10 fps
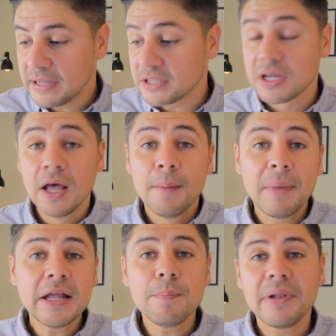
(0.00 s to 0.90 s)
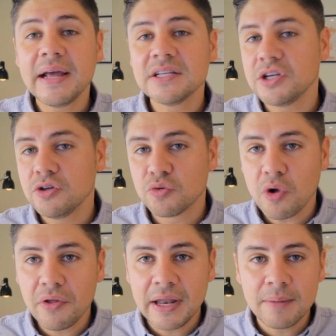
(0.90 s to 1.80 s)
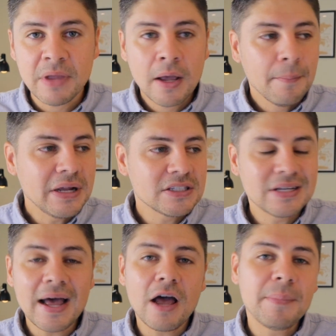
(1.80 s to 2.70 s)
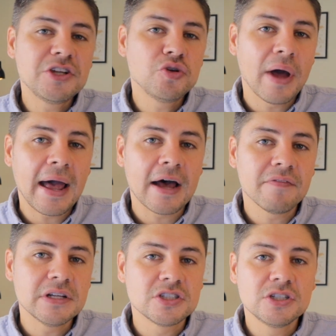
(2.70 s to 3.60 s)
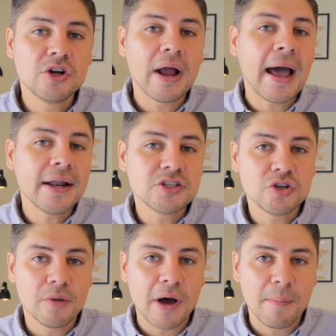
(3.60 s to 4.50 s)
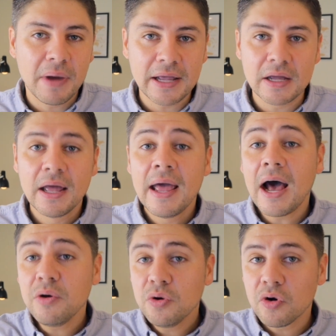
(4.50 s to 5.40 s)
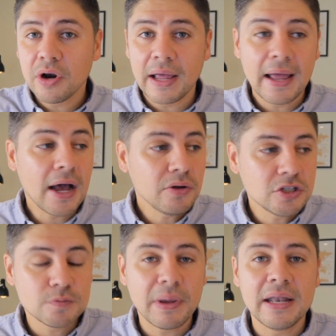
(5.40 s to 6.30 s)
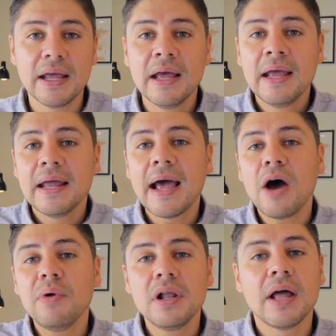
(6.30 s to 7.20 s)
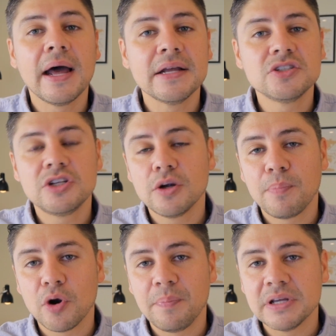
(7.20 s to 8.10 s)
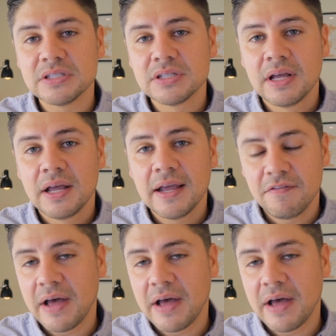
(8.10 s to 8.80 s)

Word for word: Yes, money plays a huge role in it, but it's not how much you have, it's your attitude about money, how you earn it, how you spend it, and how it aligns to your purpose and